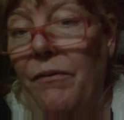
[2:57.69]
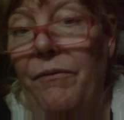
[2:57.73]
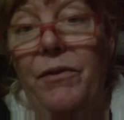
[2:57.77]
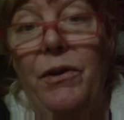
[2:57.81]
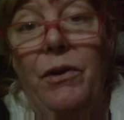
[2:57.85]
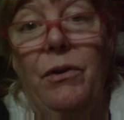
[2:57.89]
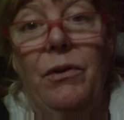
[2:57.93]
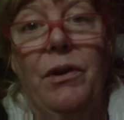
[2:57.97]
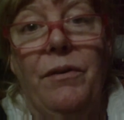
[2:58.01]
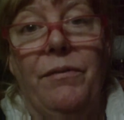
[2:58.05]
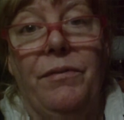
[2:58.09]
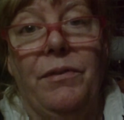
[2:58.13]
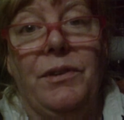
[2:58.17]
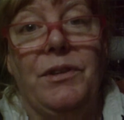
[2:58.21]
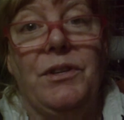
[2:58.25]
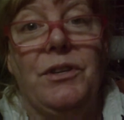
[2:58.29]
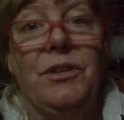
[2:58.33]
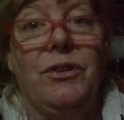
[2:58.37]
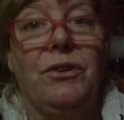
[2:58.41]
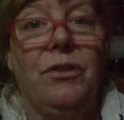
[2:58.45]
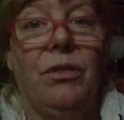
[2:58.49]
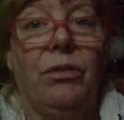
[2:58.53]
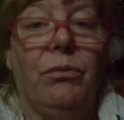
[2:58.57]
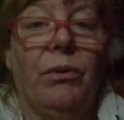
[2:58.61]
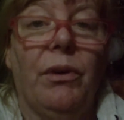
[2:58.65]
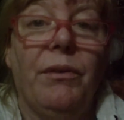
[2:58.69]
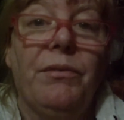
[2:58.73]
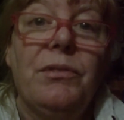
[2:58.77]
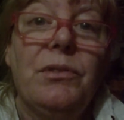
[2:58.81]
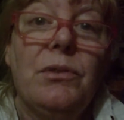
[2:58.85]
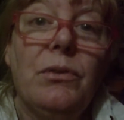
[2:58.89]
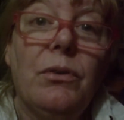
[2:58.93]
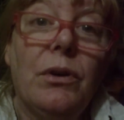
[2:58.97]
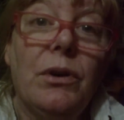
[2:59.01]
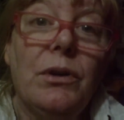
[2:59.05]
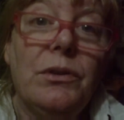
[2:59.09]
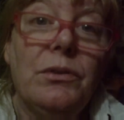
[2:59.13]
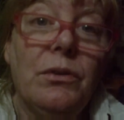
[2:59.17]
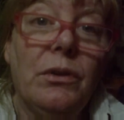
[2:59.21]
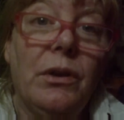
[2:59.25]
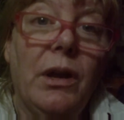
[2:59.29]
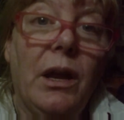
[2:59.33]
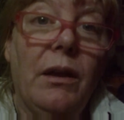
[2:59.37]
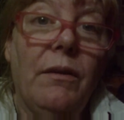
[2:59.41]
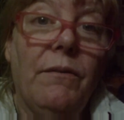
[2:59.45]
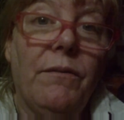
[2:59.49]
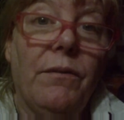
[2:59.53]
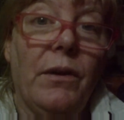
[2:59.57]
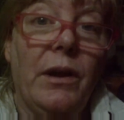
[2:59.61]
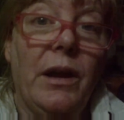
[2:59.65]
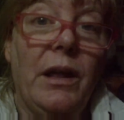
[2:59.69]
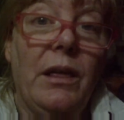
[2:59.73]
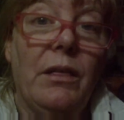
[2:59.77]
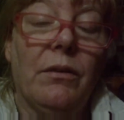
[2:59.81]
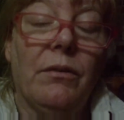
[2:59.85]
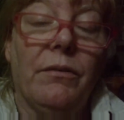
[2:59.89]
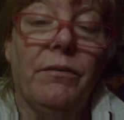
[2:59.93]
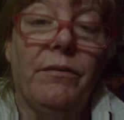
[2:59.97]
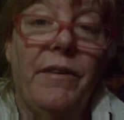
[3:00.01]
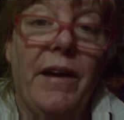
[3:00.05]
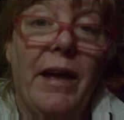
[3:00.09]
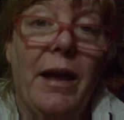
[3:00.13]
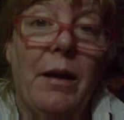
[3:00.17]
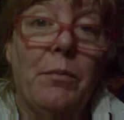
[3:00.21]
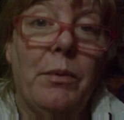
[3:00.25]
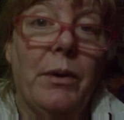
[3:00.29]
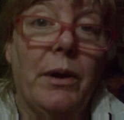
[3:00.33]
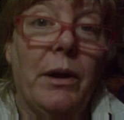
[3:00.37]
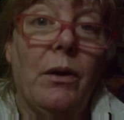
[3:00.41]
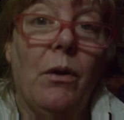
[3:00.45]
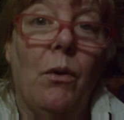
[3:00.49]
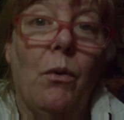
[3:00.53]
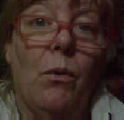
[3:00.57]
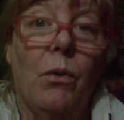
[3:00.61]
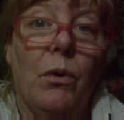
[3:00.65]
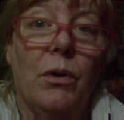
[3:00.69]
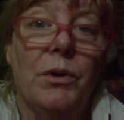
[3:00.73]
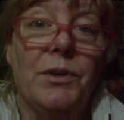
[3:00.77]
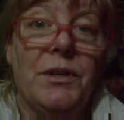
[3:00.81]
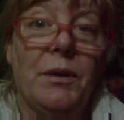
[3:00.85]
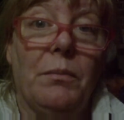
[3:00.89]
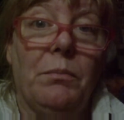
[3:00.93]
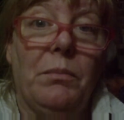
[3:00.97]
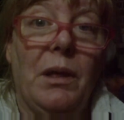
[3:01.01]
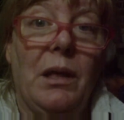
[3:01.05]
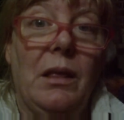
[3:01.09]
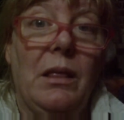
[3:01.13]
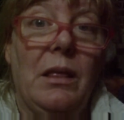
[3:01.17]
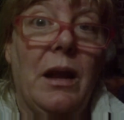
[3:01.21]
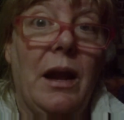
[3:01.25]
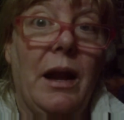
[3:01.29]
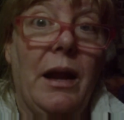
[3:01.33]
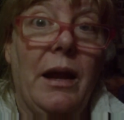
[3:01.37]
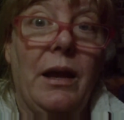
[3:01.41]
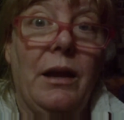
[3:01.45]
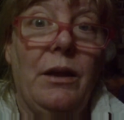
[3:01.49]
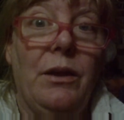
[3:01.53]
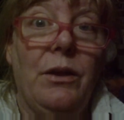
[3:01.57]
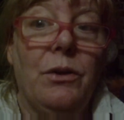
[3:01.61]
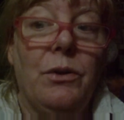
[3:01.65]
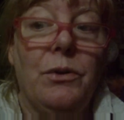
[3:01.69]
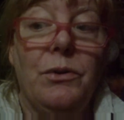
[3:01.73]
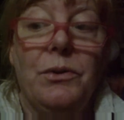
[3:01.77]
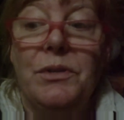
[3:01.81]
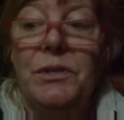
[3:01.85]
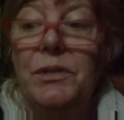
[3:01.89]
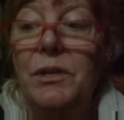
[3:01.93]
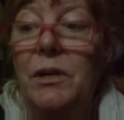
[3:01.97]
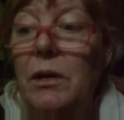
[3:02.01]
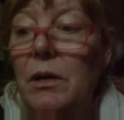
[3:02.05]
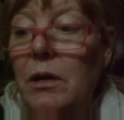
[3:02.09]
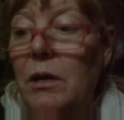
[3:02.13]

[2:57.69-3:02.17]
few different thrift stores looking for either fabric or something that I can use.